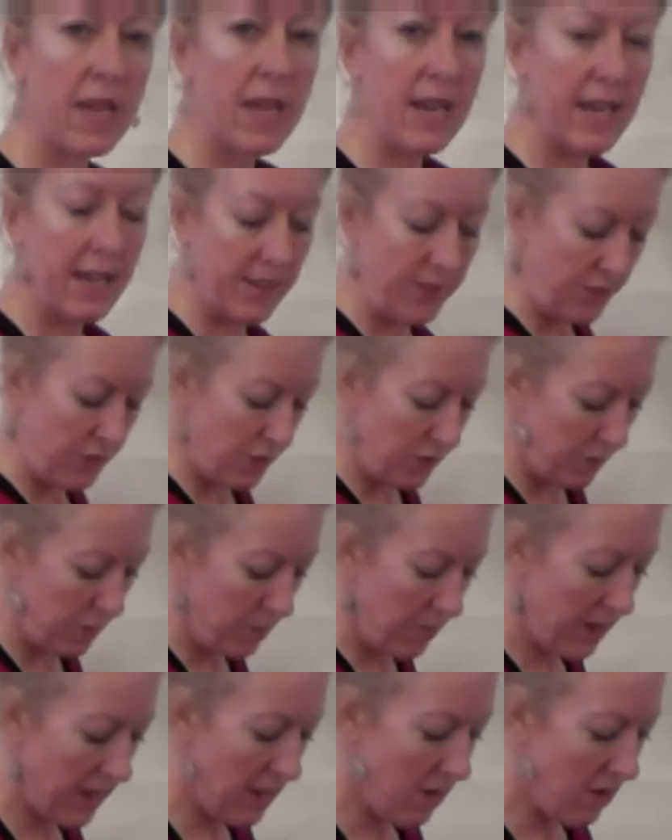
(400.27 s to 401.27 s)
is to
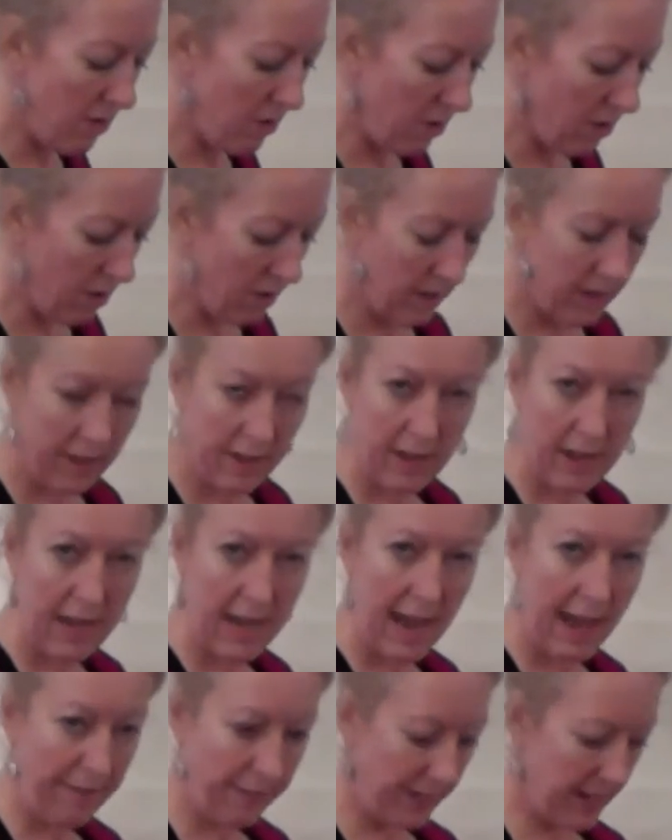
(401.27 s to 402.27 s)
bring your
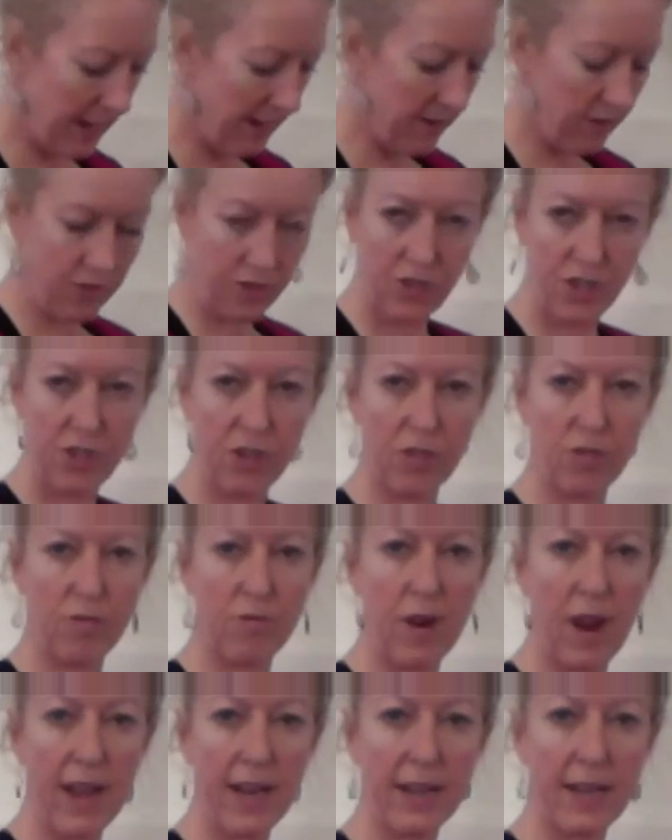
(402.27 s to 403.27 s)
left hand onto your
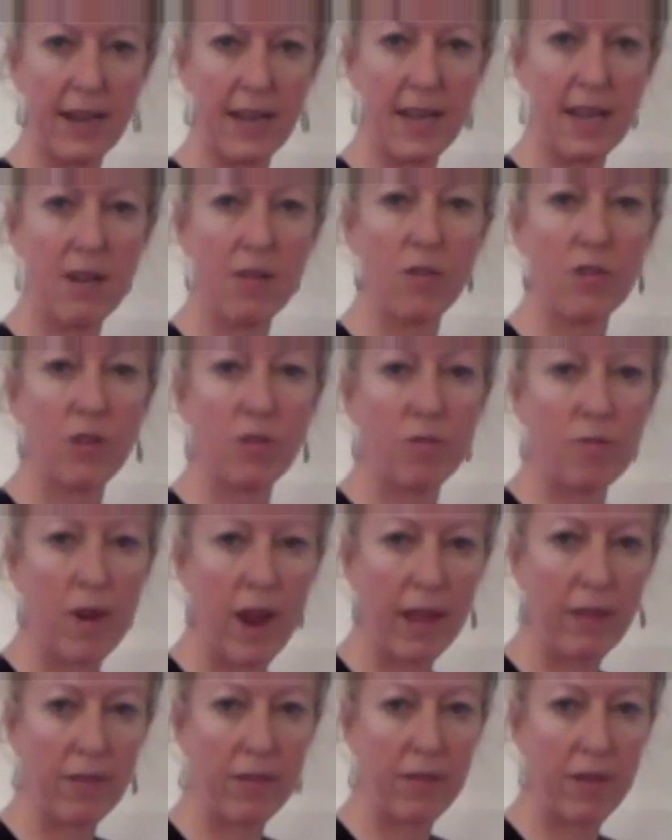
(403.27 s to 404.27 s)
right knee or your
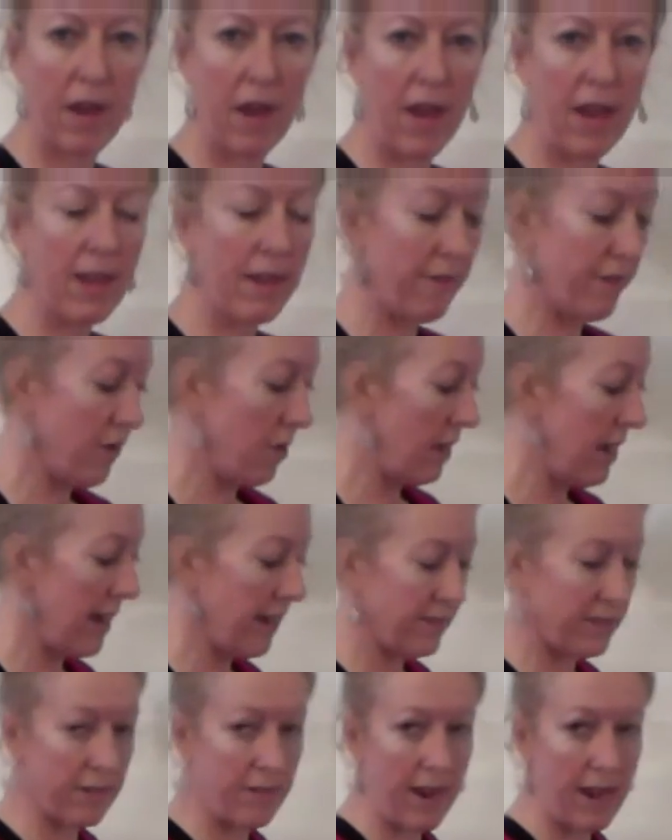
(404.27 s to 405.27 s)
right thigh if your
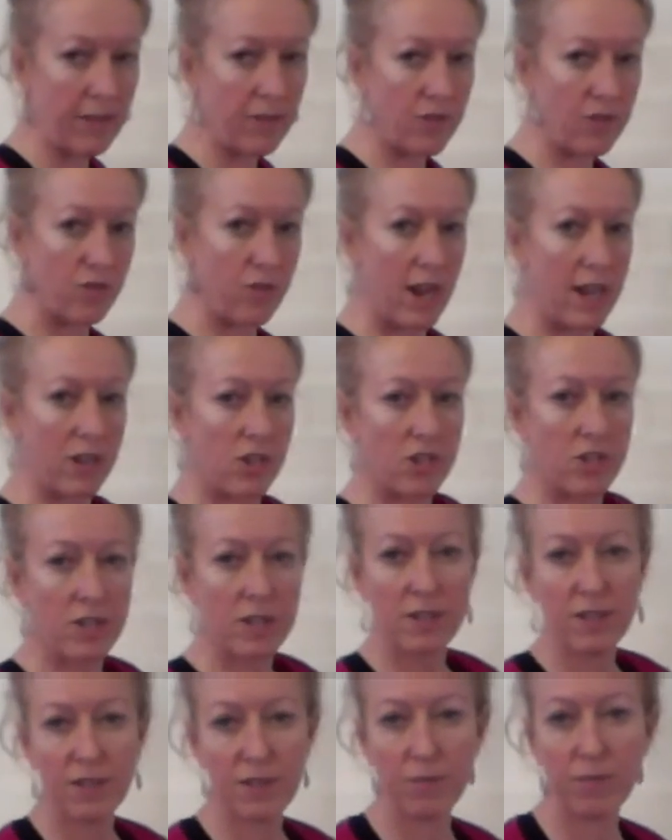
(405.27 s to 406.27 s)
legs are outstretched,
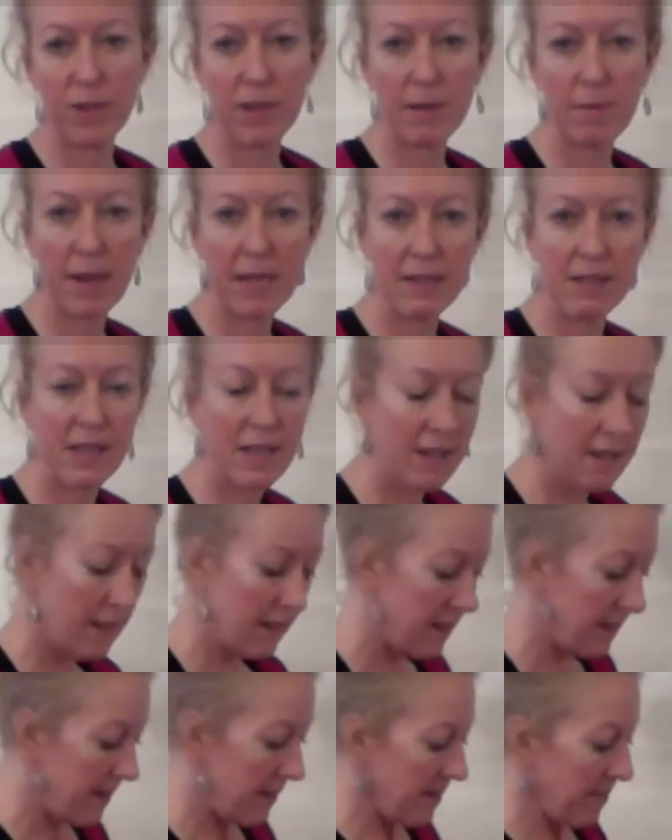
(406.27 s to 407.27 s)
it doesn't really matter.
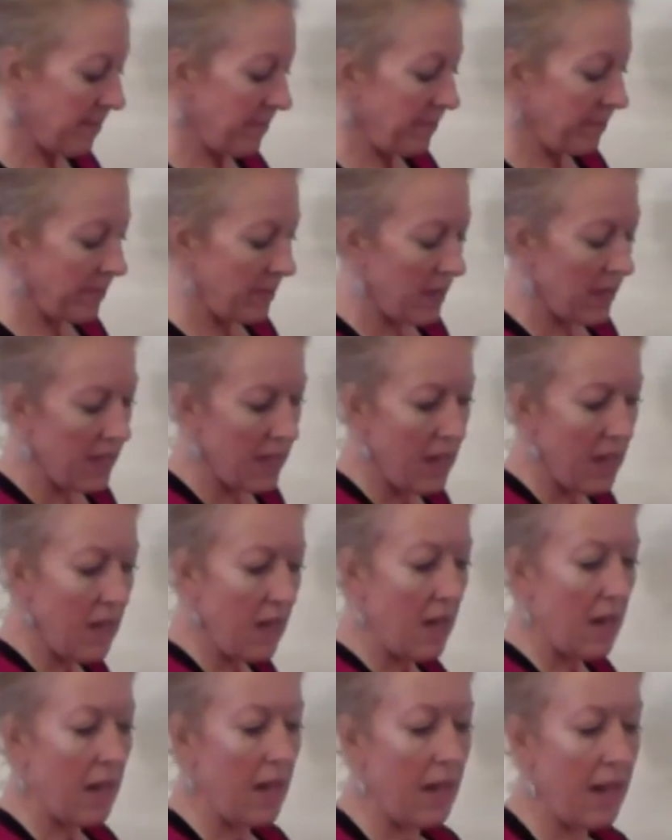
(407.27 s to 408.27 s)

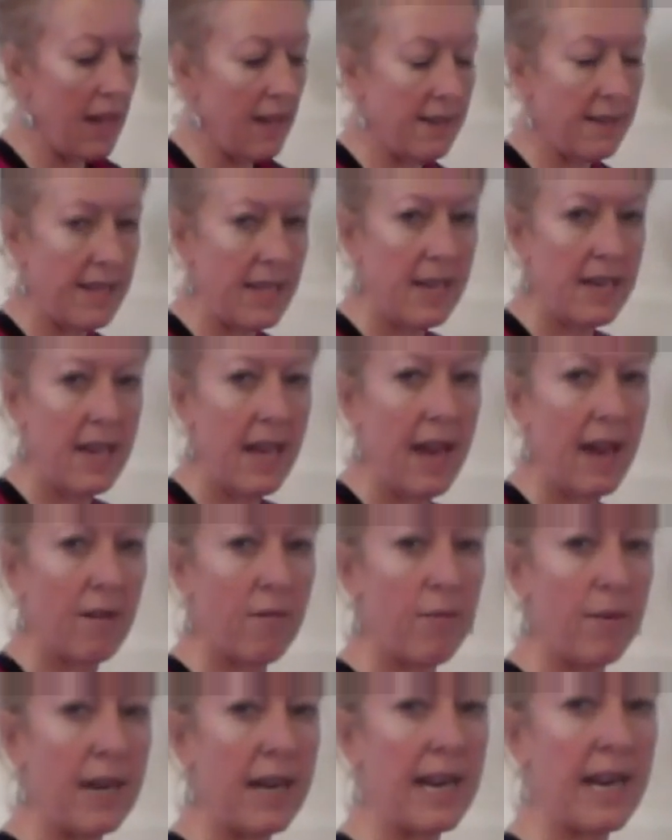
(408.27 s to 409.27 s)
And inhale,
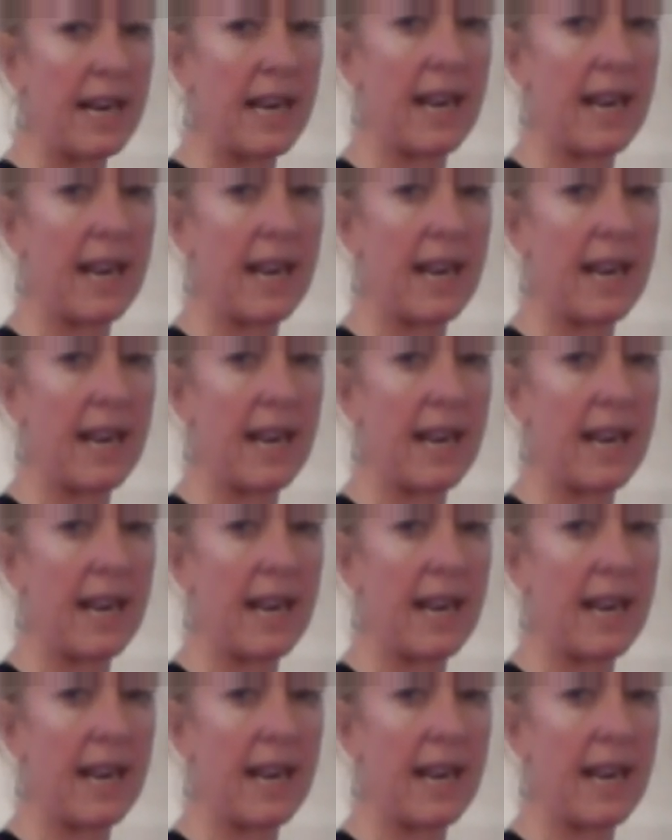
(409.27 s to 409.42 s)
really